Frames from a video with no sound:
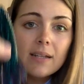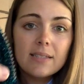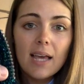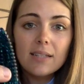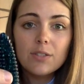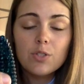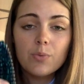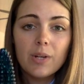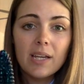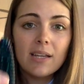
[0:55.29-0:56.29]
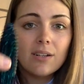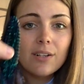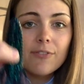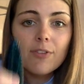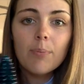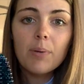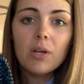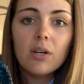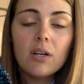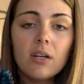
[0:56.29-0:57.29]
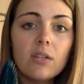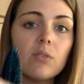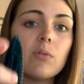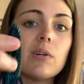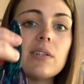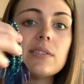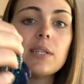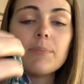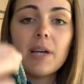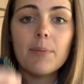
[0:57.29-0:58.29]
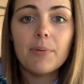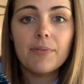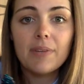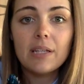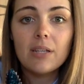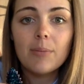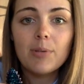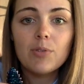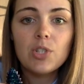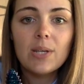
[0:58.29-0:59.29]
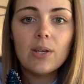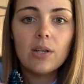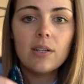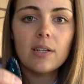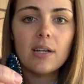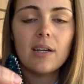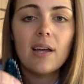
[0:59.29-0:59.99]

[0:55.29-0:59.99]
Texas rig it on a flipping hook or some type of EWG hook.